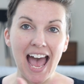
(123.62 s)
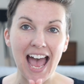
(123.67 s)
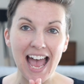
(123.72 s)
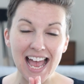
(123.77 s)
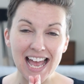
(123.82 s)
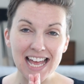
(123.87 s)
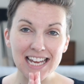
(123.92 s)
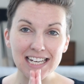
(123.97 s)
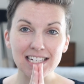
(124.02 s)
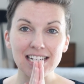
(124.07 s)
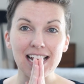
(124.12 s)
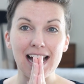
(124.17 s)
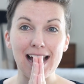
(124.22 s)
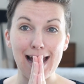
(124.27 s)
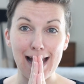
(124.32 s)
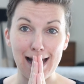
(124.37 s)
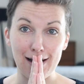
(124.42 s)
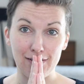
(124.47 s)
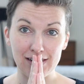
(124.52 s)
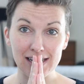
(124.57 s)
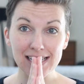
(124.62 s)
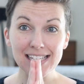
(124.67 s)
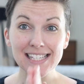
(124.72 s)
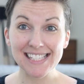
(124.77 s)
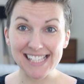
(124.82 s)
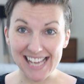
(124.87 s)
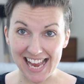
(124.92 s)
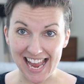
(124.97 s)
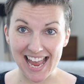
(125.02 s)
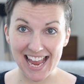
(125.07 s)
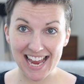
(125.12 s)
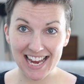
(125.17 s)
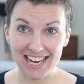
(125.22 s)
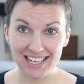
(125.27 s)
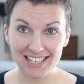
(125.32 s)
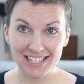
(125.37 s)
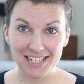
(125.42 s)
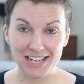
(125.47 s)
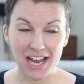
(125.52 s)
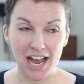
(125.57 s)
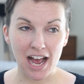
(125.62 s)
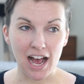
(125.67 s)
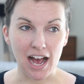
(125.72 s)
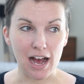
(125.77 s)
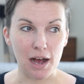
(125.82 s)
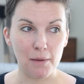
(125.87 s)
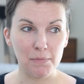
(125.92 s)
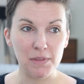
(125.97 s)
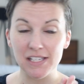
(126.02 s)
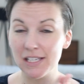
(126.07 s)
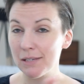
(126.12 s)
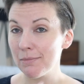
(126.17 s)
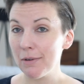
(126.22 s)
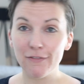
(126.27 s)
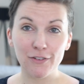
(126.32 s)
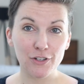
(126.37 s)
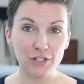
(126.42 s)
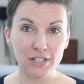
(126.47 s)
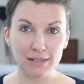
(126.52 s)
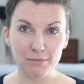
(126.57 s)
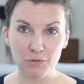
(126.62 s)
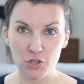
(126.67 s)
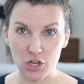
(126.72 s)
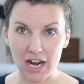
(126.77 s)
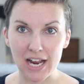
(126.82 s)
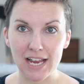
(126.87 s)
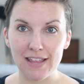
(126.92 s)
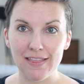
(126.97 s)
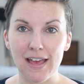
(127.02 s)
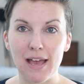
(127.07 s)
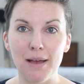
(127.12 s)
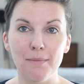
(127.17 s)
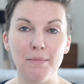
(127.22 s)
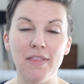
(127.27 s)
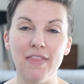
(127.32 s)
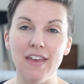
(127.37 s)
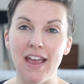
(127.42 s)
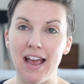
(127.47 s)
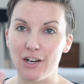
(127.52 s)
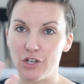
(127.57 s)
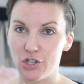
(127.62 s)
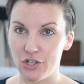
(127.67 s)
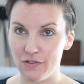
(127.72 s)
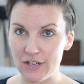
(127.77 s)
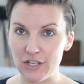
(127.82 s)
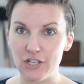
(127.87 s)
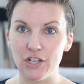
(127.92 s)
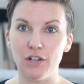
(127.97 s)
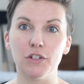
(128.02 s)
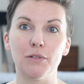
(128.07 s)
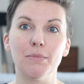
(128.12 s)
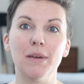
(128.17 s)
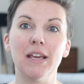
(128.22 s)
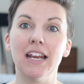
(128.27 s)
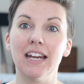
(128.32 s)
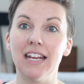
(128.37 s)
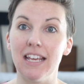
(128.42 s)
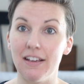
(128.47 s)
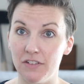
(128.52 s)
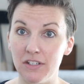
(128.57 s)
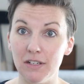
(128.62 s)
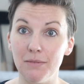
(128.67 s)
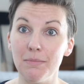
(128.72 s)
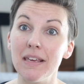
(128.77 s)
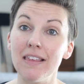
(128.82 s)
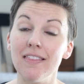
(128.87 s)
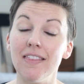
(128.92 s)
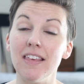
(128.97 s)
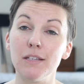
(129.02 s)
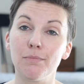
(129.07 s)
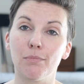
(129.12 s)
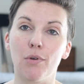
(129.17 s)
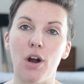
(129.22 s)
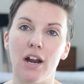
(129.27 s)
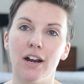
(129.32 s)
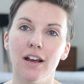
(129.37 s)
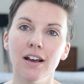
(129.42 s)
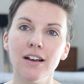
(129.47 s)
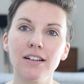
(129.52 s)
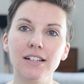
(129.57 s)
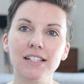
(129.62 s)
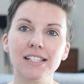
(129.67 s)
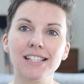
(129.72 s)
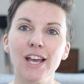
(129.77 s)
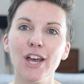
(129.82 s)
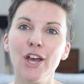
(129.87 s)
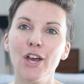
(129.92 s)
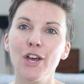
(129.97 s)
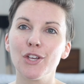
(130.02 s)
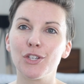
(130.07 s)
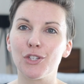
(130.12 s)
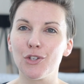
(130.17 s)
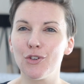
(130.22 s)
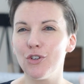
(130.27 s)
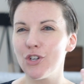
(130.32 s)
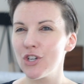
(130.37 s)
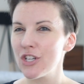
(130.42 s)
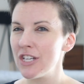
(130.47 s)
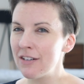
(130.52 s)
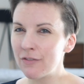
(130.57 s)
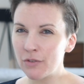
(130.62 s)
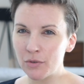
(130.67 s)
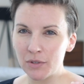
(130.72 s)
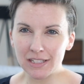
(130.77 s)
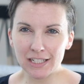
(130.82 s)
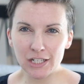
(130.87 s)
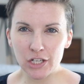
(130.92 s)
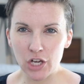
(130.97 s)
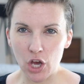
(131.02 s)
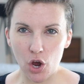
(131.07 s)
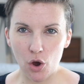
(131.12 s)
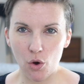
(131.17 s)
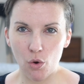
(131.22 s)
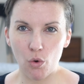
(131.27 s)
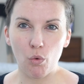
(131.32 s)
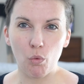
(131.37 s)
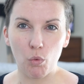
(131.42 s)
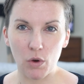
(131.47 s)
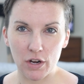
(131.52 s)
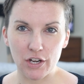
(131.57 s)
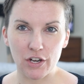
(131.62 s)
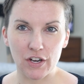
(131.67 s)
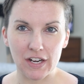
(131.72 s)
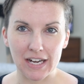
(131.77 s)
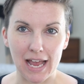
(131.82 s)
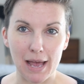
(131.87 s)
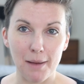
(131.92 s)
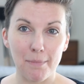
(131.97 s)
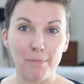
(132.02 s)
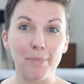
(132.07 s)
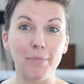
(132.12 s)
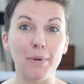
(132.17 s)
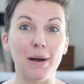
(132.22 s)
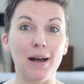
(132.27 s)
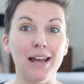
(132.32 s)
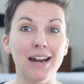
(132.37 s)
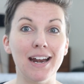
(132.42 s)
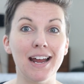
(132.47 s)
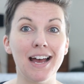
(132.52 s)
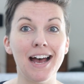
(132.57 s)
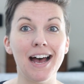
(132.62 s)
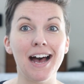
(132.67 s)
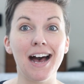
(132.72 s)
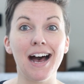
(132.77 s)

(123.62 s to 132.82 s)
And I have to say, um, this is my first time trying them. They actually reached out to me and gifted me these products. So you just never really know what you're gonna get, but